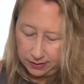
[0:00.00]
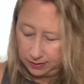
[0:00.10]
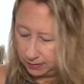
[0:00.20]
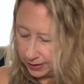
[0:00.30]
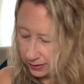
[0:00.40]

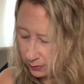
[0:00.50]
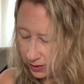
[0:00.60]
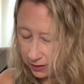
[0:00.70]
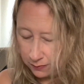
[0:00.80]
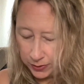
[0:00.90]
All right, so
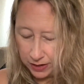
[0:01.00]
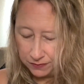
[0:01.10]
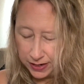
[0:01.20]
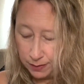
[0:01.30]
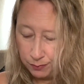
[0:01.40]
we
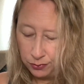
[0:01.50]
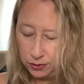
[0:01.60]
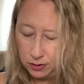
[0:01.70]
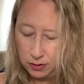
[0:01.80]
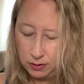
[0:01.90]
have the
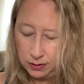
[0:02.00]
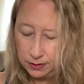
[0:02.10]
Emperor.